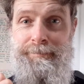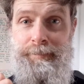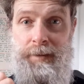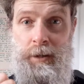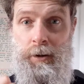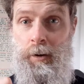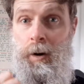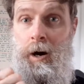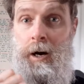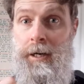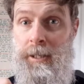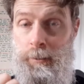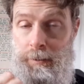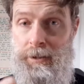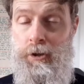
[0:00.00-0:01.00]
you know, are
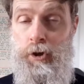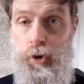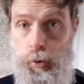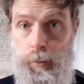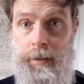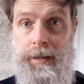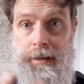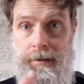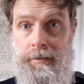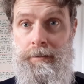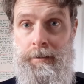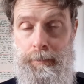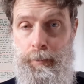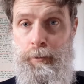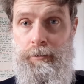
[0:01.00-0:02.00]
you enjoying
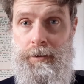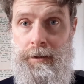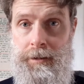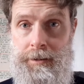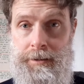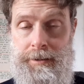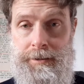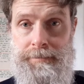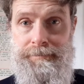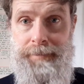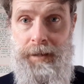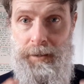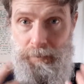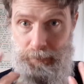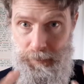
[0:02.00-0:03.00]
the podcasts?
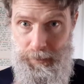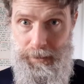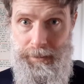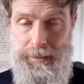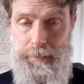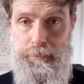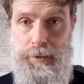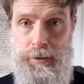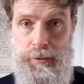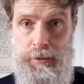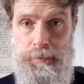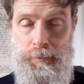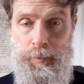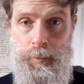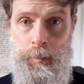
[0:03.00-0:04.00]
Are you finding them
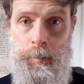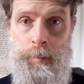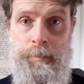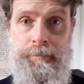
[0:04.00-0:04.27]
useful?